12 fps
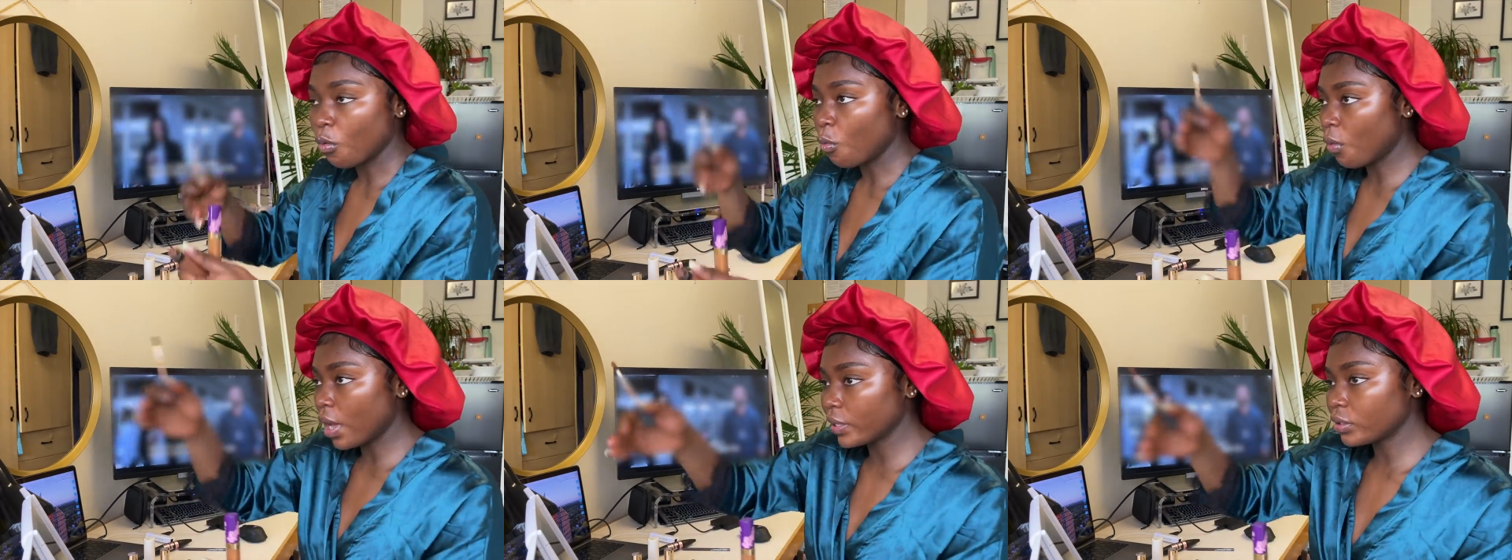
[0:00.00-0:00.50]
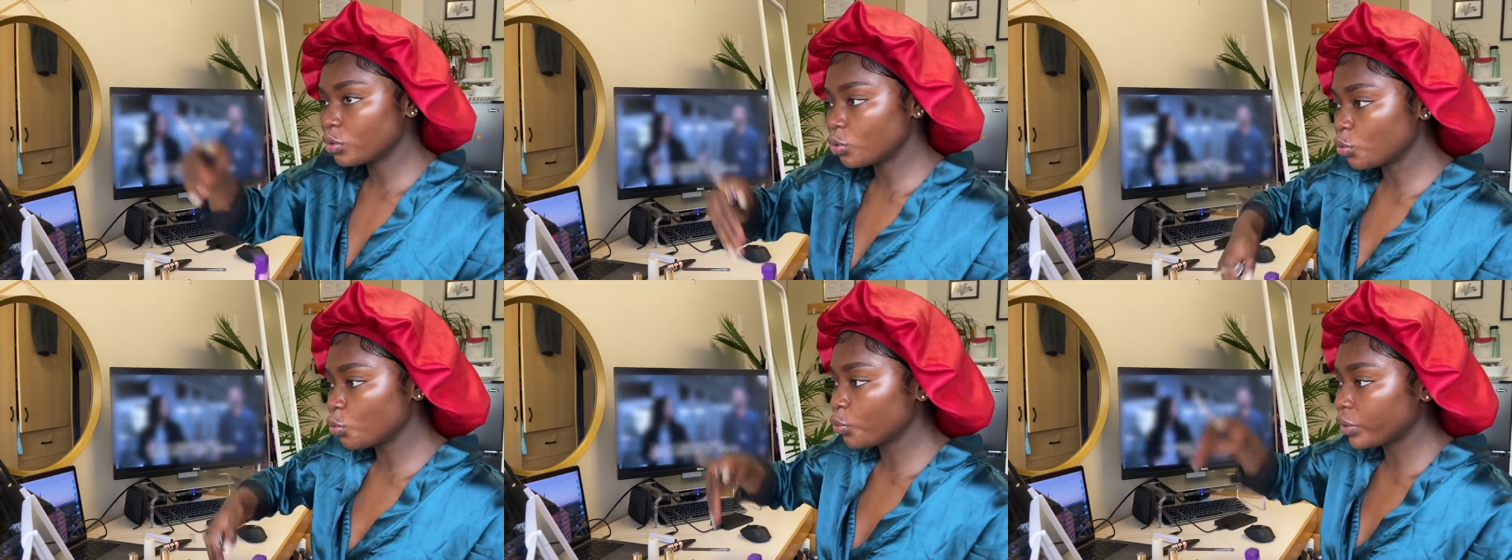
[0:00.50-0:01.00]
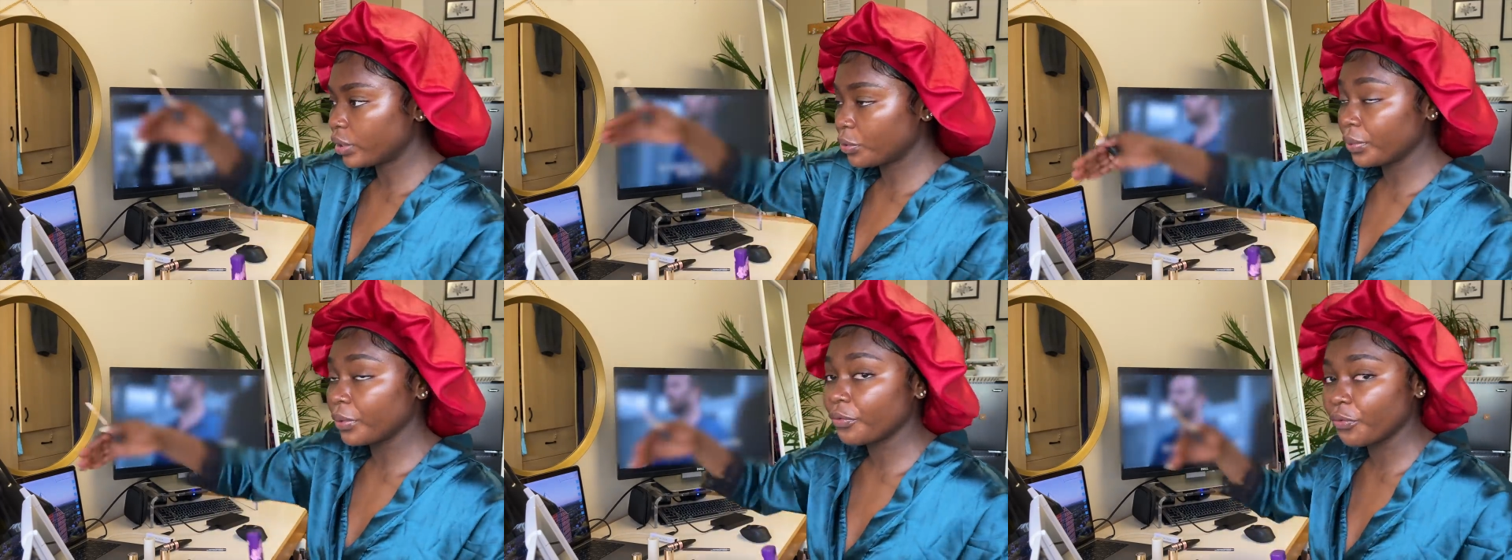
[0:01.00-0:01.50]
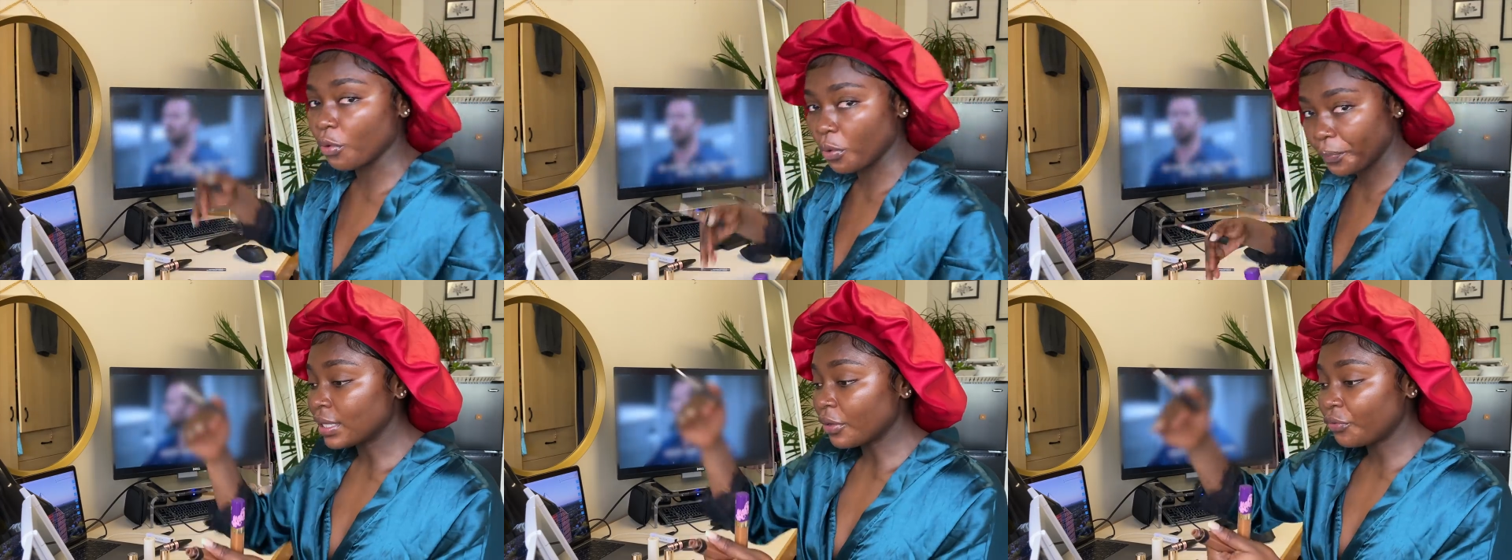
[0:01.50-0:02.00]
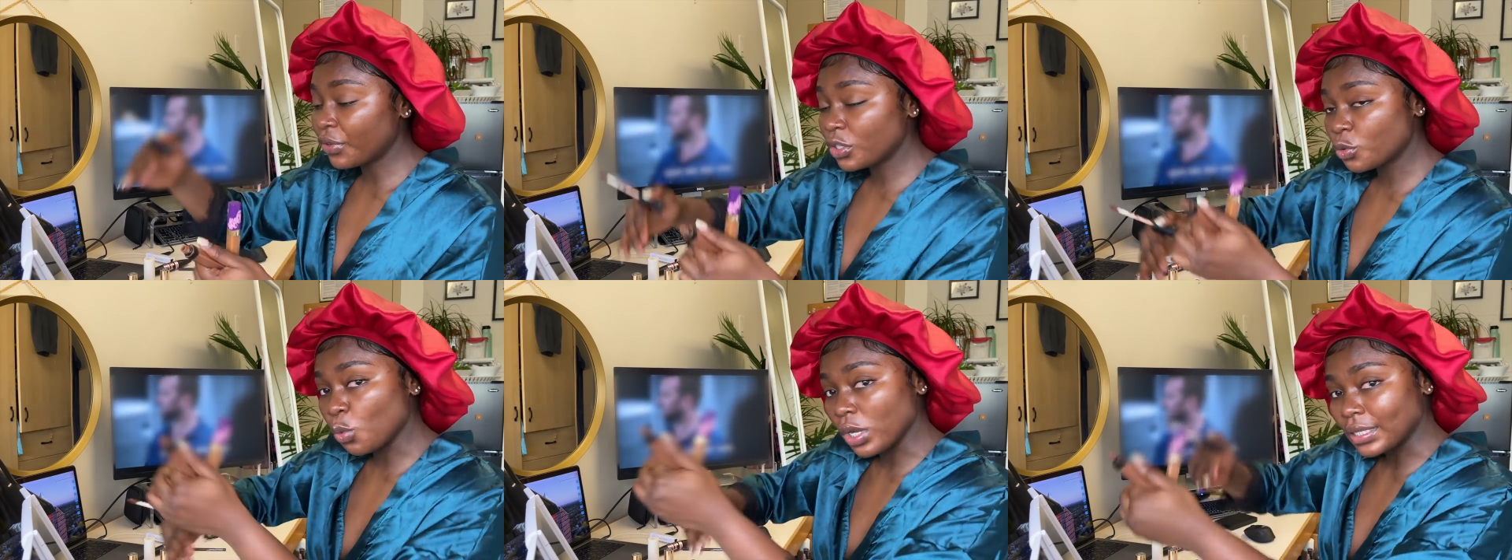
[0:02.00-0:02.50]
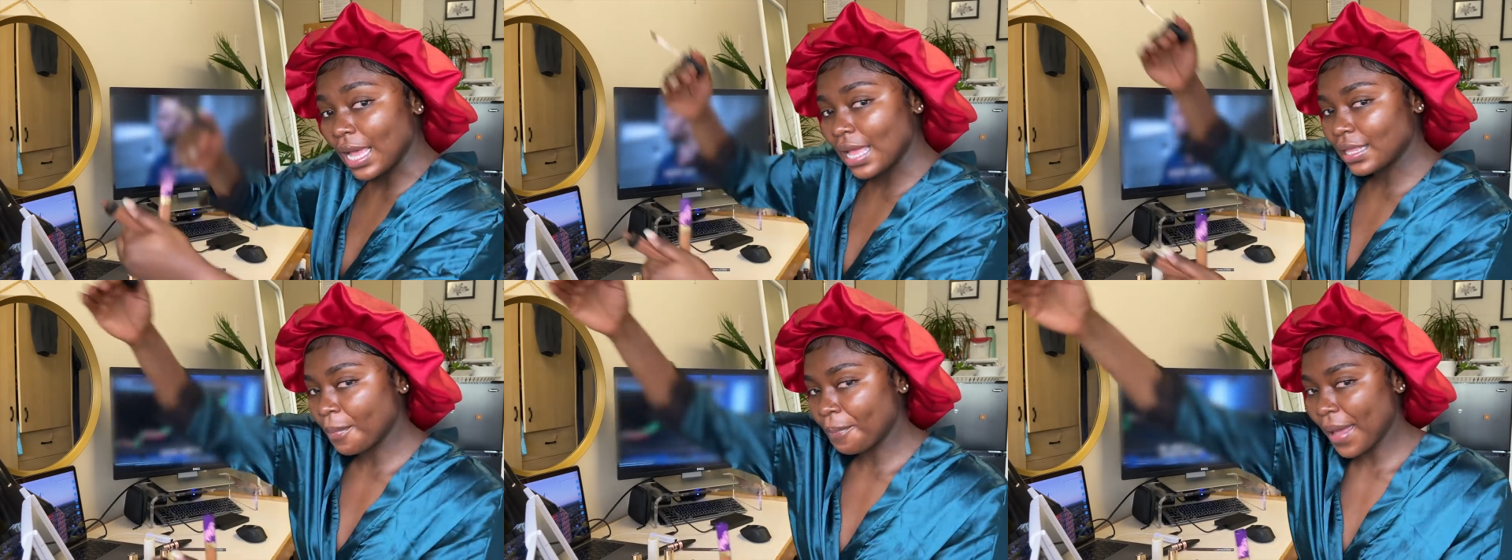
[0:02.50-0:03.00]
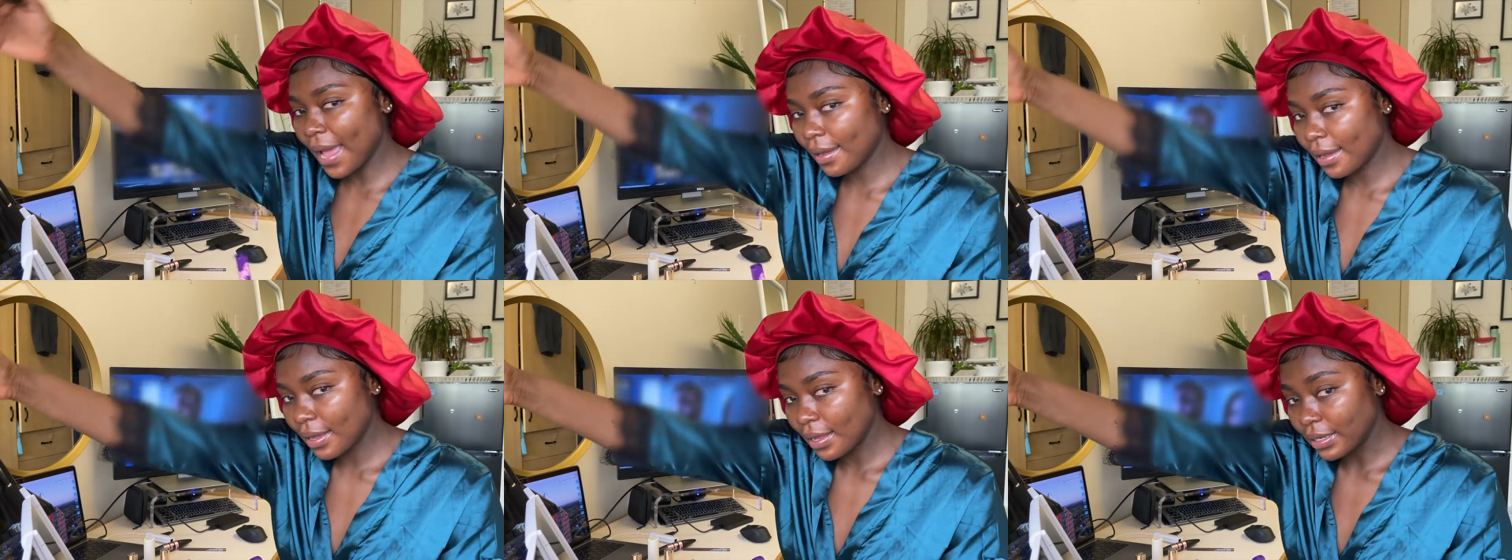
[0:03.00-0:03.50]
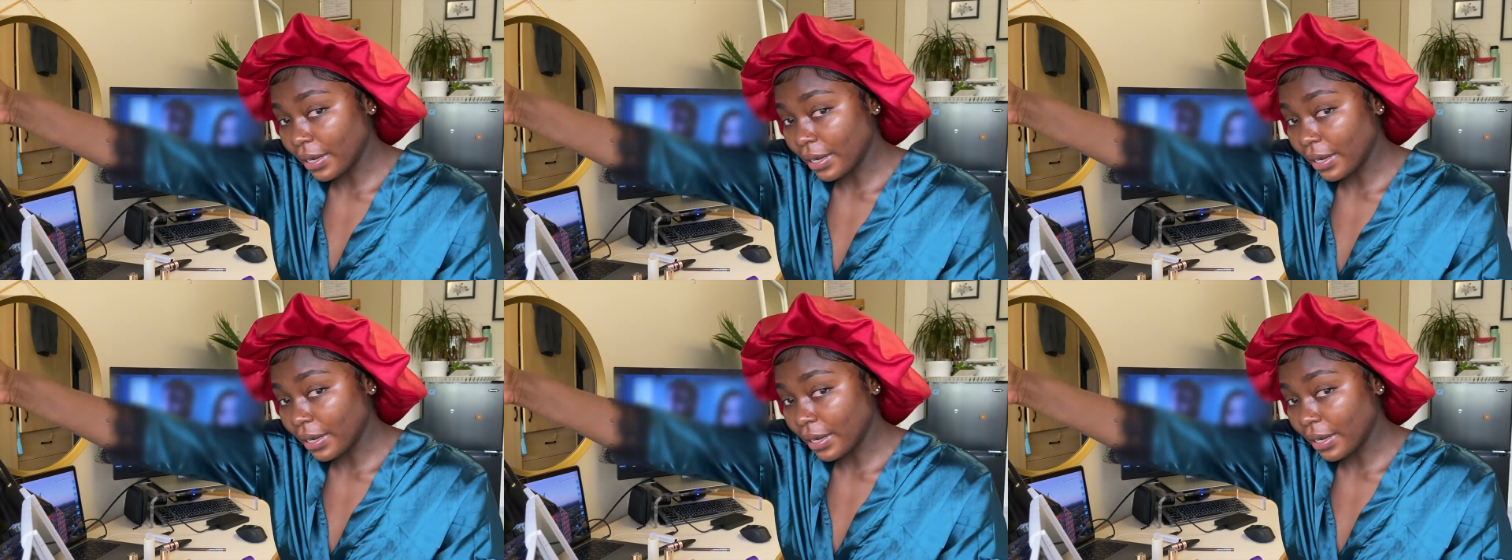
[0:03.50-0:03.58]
one two three four the fish was at the back